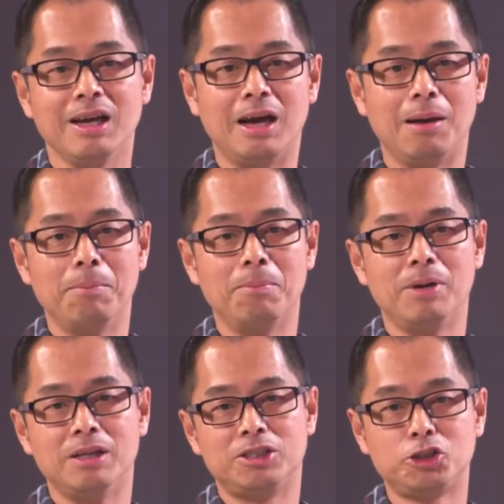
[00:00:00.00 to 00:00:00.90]
Um,
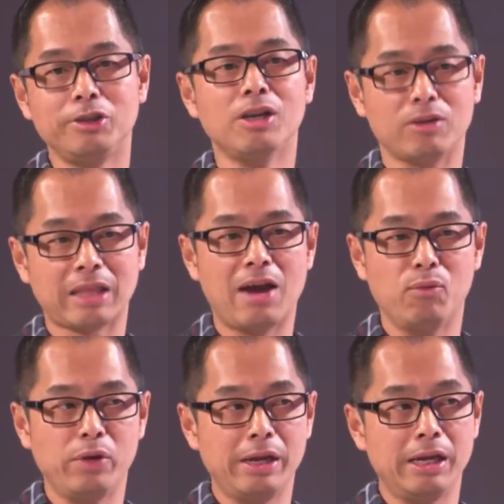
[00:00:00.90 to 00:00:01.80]
but during lockdown,
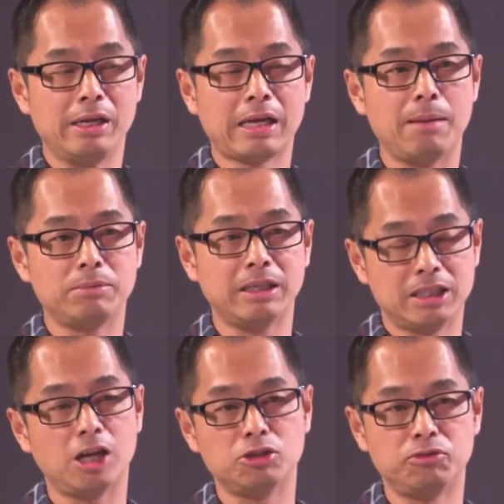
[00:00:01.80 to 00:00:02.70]
we kept in
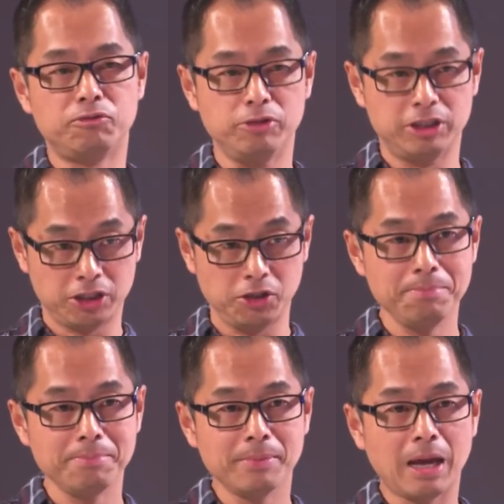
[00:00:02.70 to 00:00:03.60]
touch through Zoom,
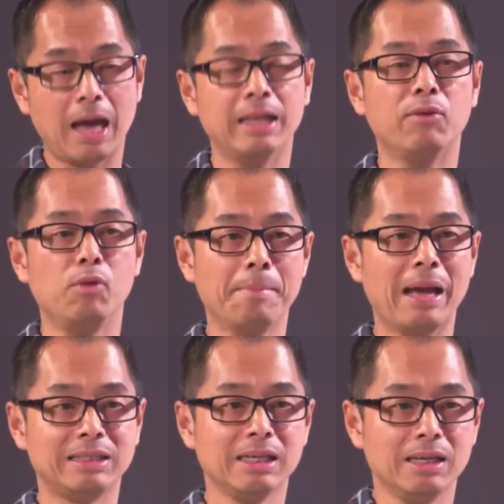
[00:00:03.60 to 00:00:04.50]
and then we
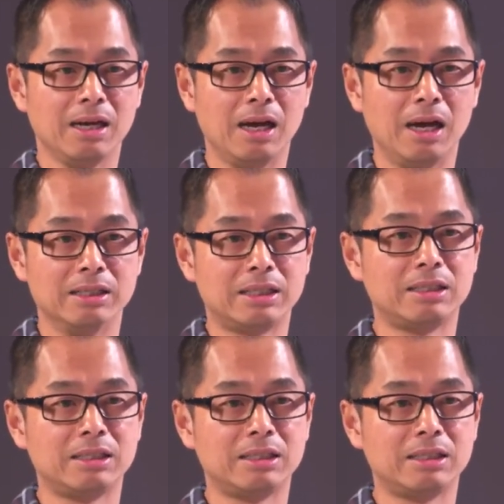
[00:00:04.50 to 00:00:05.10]
met uh,